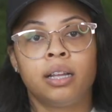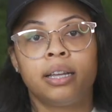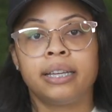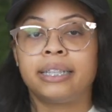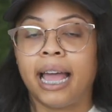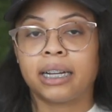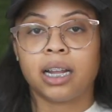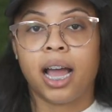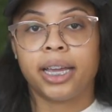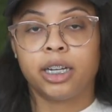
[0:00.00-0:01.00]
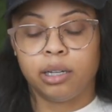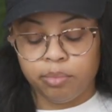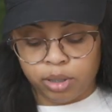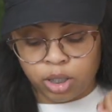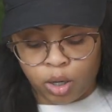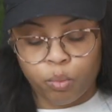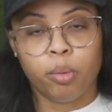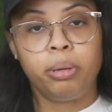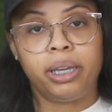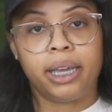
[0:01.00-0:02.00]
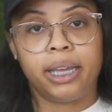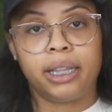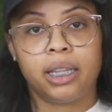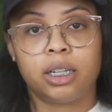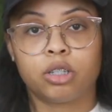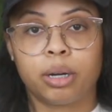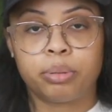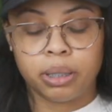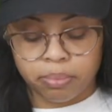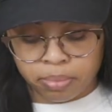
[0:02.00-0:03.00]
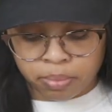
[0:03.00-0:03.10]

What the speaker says: exact items will be in the description